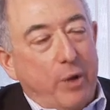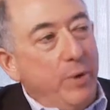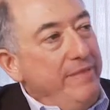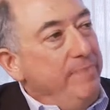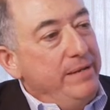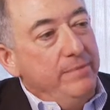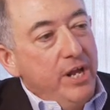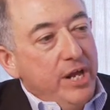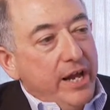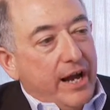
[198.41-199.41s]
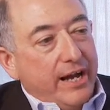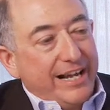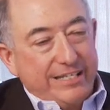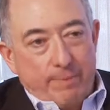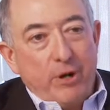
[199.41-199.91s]
Now, we've been
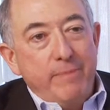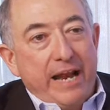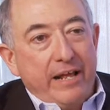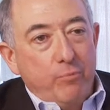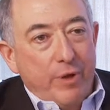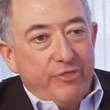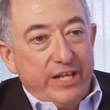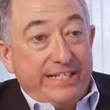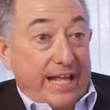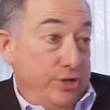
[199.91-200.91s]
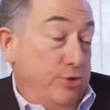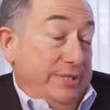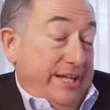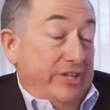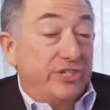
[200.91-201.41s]
experimenting with this and
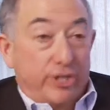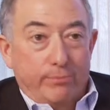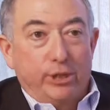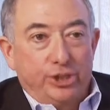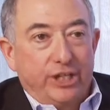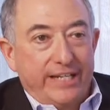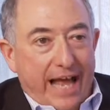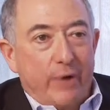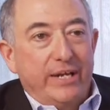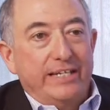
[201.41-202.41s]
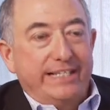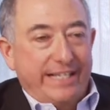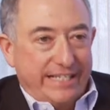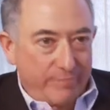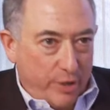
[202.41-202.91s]
using this commercially now in a
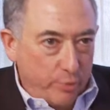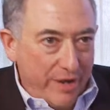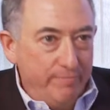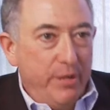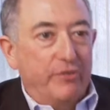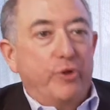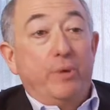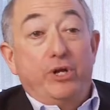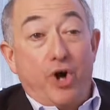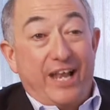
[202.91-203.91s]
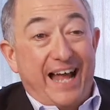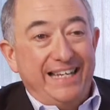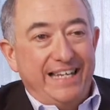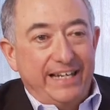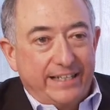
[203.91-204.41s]
system that we've built that we call
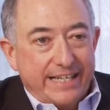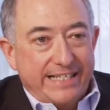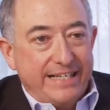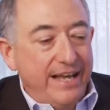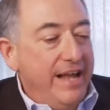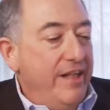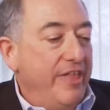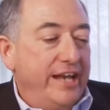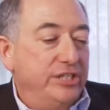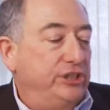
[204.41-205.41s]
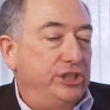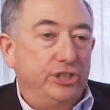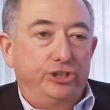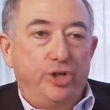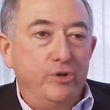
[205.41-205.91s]
IDEALYST, that has
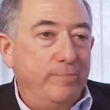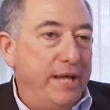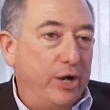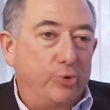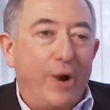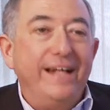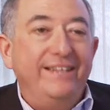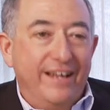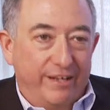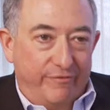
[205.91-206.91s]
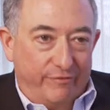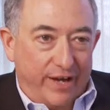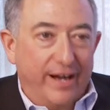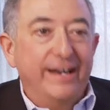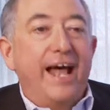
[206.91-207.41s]
just shown to be a great deal of
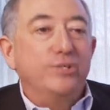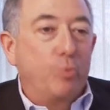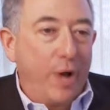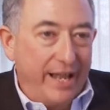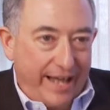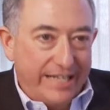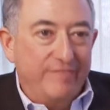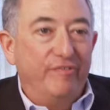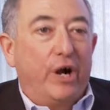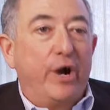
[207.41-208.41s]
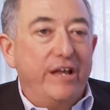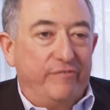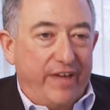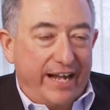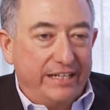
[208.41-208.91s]
fun as well as very
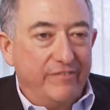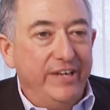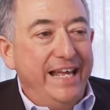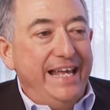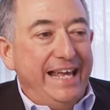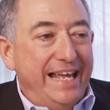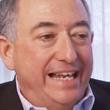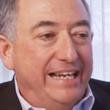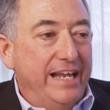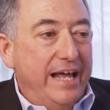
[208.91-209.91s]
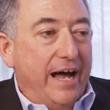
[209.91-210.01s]
effective in